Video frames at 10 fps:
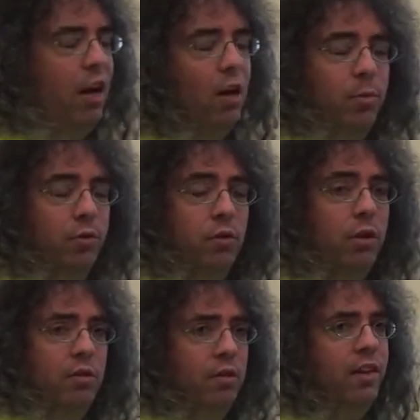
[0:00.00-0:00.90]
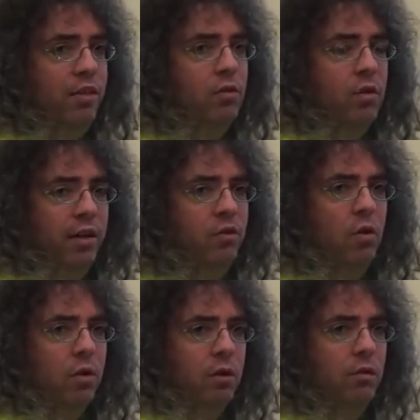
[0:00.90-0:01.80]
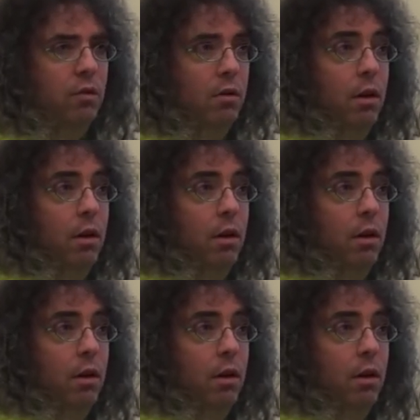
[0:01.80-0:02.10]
Terrible choice if that's your last chorus.